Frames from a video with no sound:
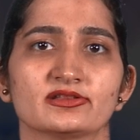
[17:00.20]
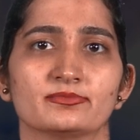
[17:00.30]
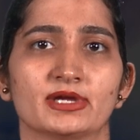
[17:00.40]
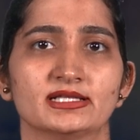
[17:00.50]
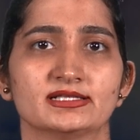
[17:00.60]
of the
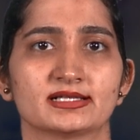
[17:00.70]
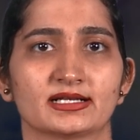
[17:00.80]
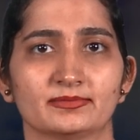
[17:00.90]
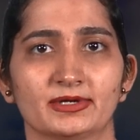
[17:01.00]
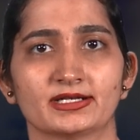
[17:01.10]
main
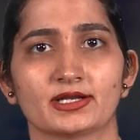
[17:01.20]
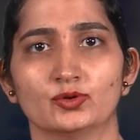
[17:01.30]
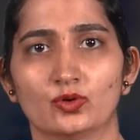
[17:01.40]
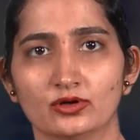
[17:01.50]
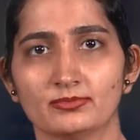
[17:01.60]
settlement are
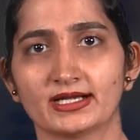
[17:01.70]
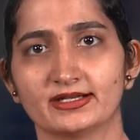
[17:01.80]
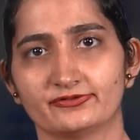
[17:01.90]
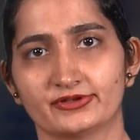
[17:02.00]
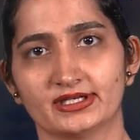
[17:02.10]
known by
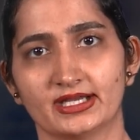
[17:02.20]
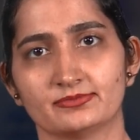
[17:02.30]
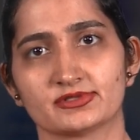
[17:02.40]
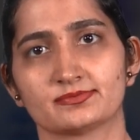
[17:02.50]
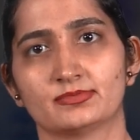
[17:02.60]
different
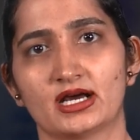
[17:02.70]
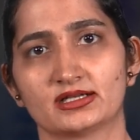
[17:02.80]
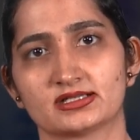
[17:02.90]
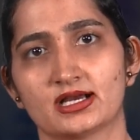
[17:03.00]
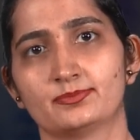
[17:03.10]
names,
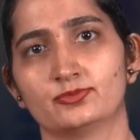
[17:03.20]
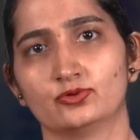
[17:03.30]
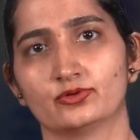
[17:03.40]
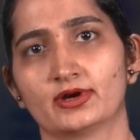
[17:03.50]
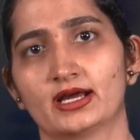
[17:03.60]
Marza,
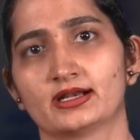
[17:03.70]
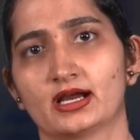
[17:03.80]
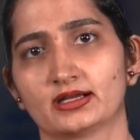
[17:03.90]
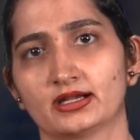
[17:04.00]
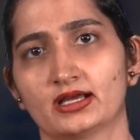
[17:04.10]
Purva,
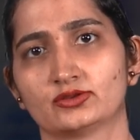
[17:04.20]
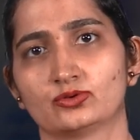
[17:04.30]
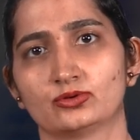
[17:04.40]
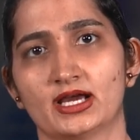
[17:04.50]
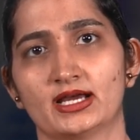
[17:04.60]
Nagla,
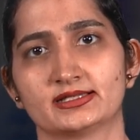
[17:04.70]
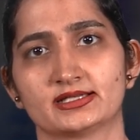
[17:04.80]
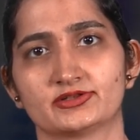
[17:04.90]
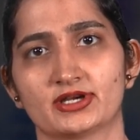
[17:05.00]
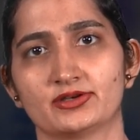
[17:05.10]
Tola,
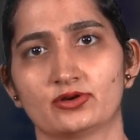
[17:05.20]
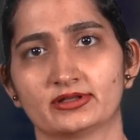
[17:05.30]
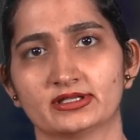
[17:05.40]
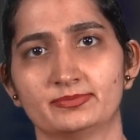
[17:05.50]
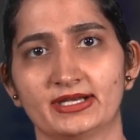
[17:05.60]
etc. in
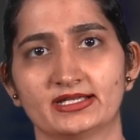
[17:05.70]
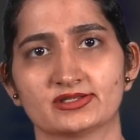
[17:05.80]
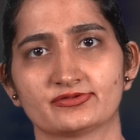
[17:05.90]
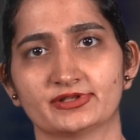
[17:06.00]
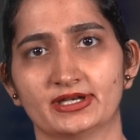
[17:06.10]
northern
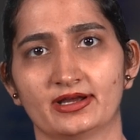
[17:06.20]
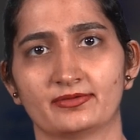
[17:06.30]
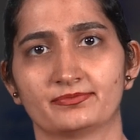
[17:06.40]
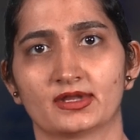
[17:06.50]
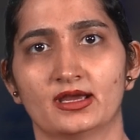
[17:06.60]
plains of India.
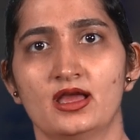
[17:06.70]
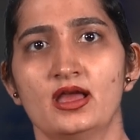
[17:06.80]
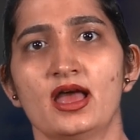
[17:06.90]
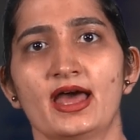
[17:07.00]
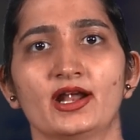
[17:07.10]

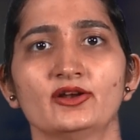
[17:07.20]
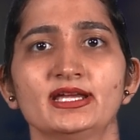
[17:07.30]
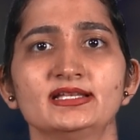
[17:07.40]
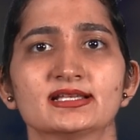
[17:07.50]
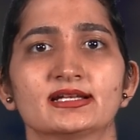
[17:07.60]
Around
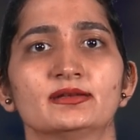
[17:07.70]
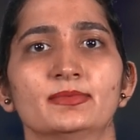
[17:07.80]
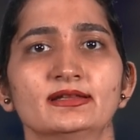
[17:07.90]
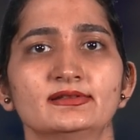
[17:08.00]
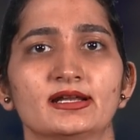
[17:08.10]
each
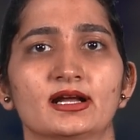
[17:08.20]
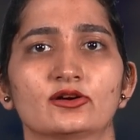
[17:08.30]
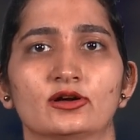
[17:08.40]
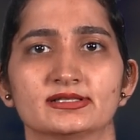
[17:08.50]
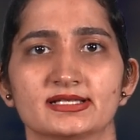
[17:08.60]
settlement, there are
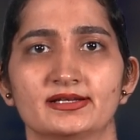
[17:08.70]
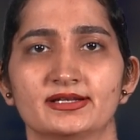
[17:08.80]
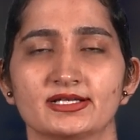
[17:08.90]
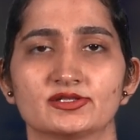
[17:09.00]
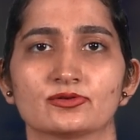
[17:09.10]

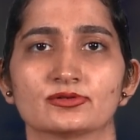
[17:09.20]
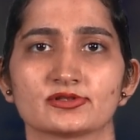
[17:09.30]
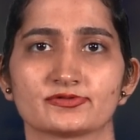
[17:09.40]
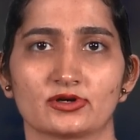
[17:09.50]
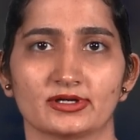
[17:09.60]
concentric zones
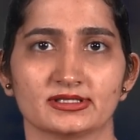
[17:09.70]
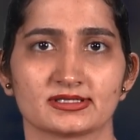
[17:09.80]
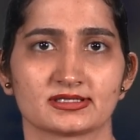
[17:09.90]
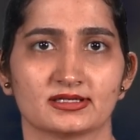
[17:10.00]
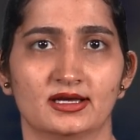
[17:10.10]
of soils.